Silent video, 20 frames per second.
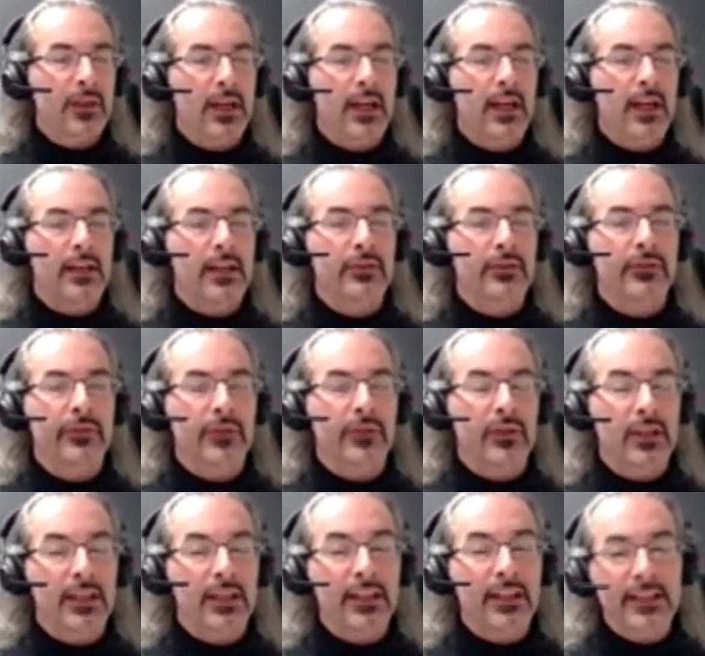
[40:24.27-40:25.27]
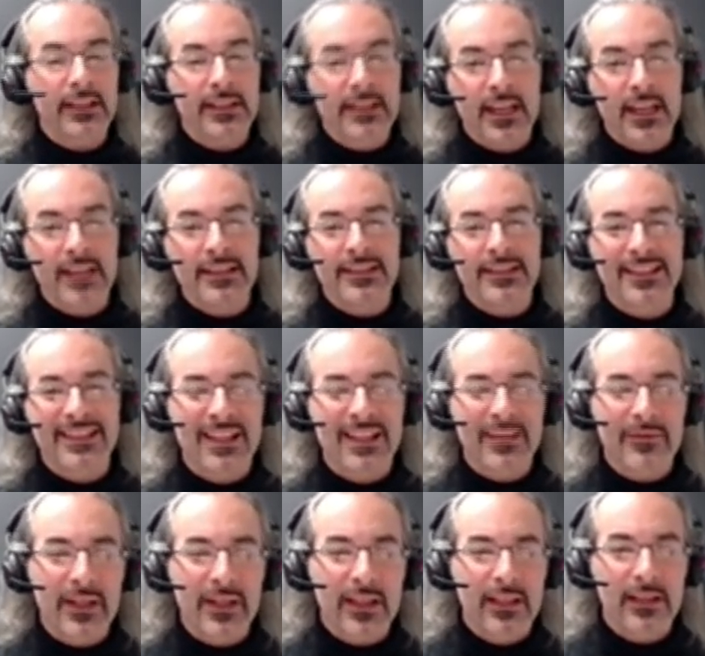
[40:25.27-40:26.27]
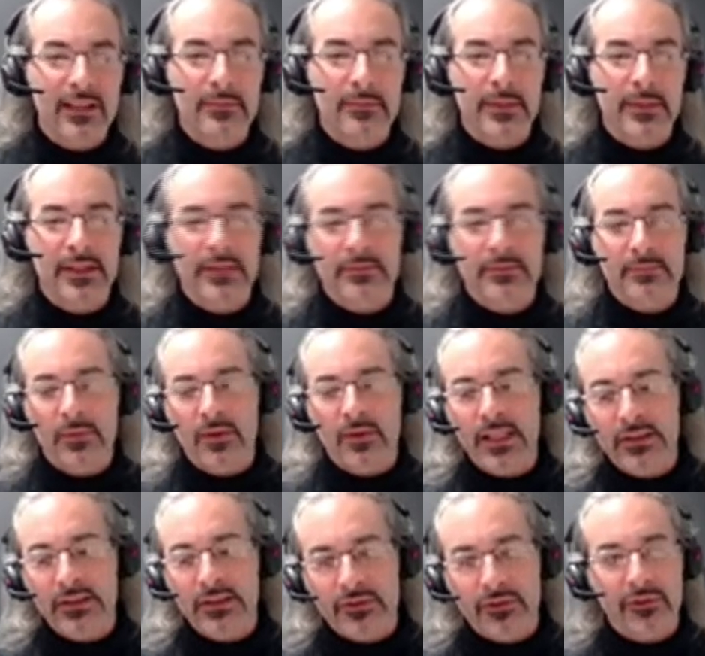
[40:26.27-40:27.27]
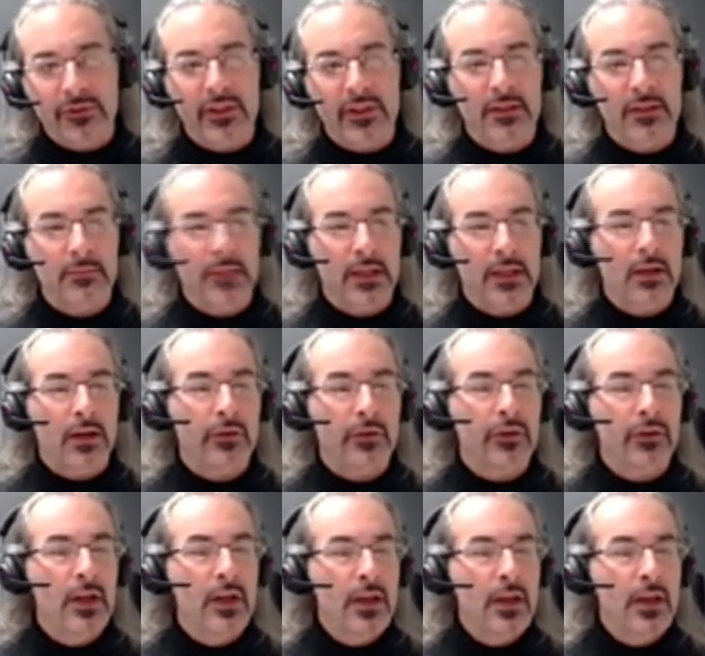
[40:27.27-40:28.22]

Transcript: and in this case, there's something a little bit more interesting because